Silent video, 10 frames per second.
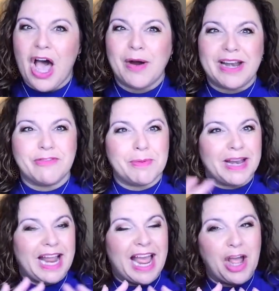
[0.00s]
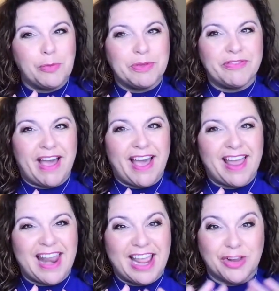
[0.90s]
All right, everybody, I hope you've
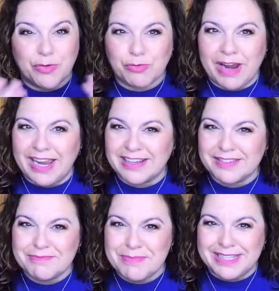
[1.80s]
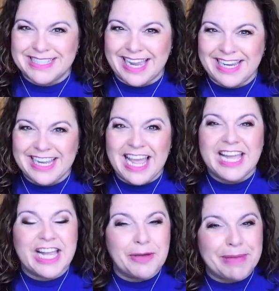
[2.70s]
had a great Monday.
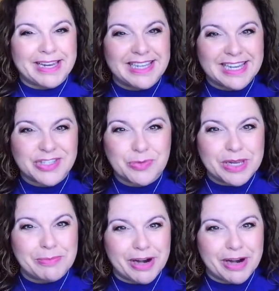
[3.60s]
Come back next week.